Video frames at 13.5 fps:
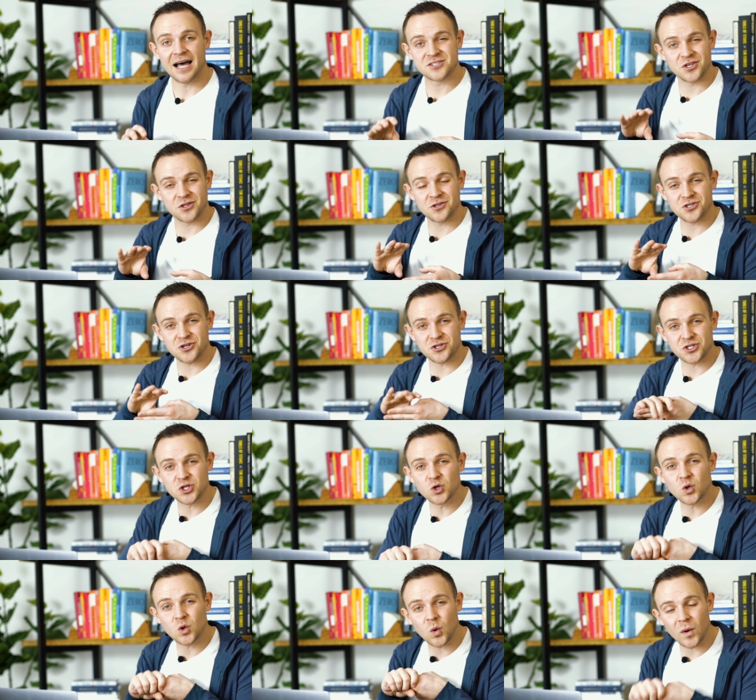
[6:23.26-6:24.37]
And so those are
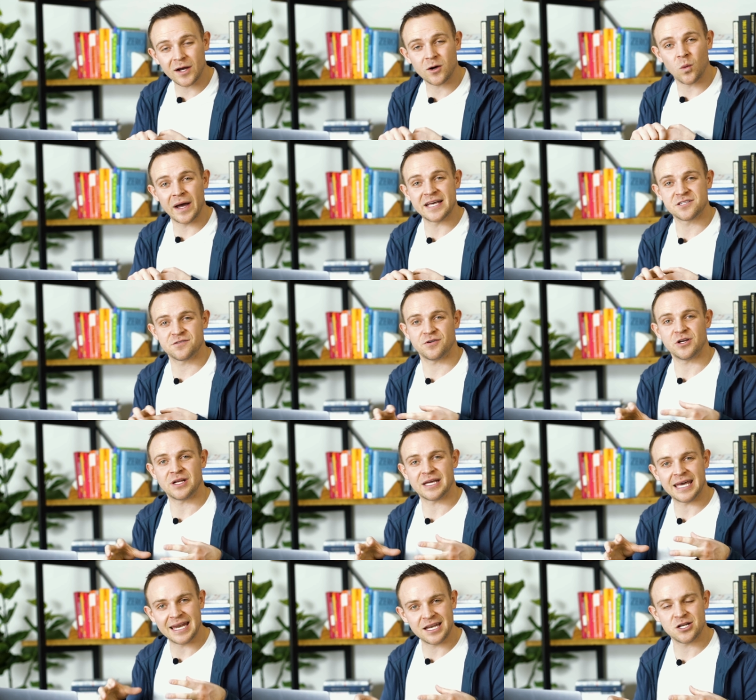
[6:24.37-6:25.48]
two quick ways for you to
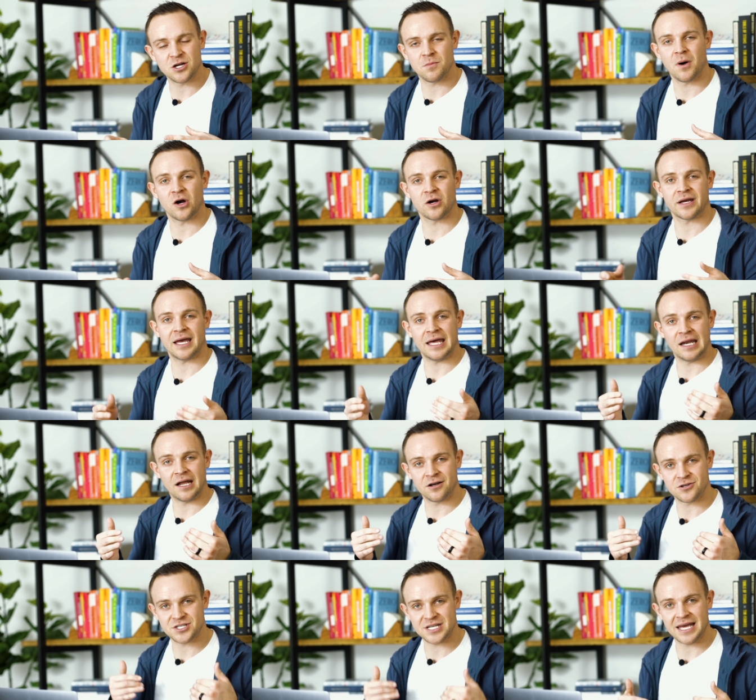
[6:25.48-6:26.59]
get into your market and
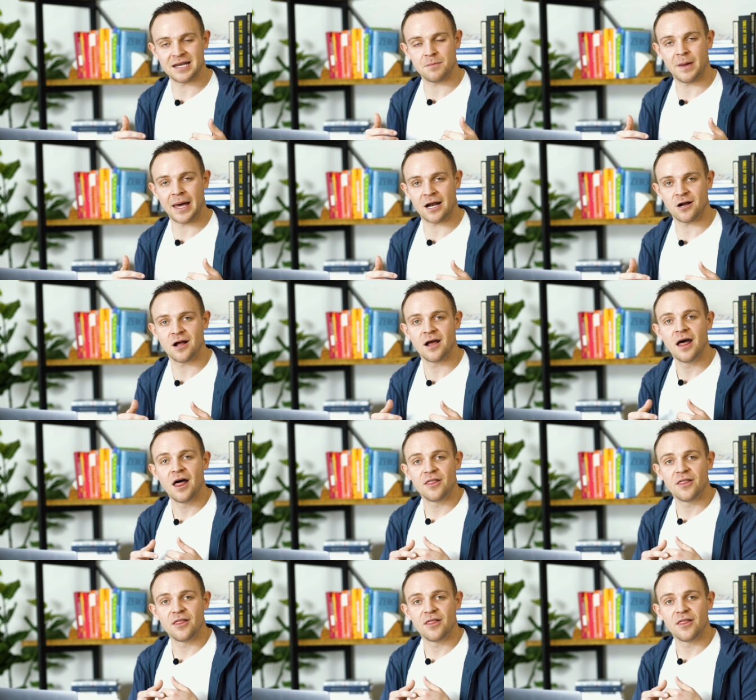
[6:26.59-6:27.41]
understand it better.